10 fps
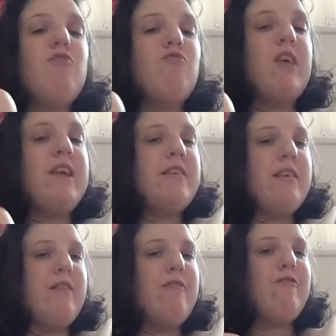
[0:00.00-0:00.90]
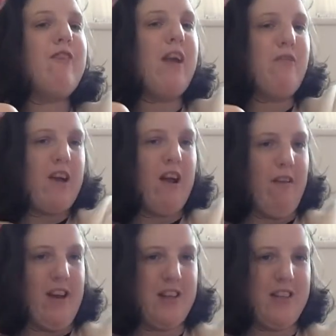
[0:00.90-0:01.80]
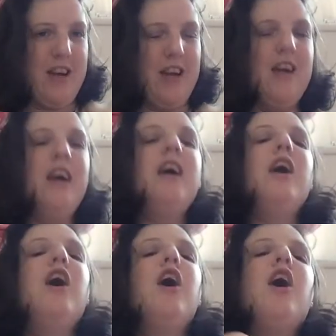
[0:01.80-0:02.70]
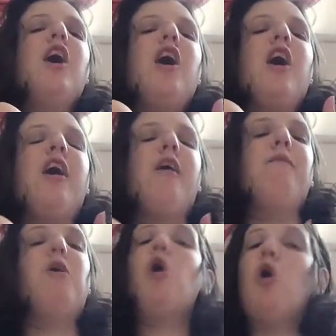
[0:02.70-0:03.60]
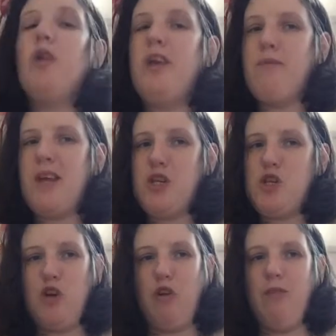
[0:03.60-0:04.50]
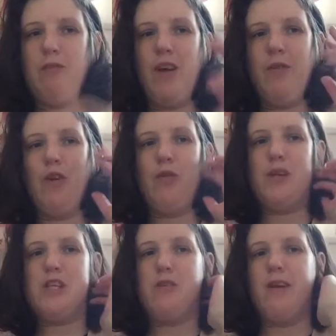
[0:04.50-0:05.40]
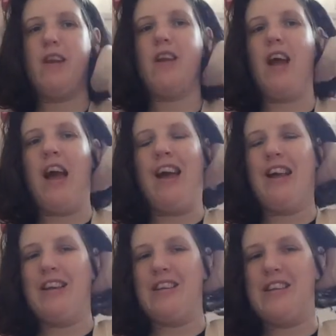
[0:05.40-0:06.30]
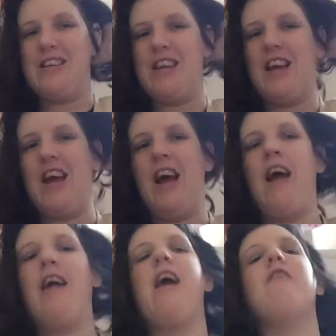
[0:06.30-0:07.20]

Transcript: recent favourite character, um, Courtney Mitchell, I'm going to be doing. And I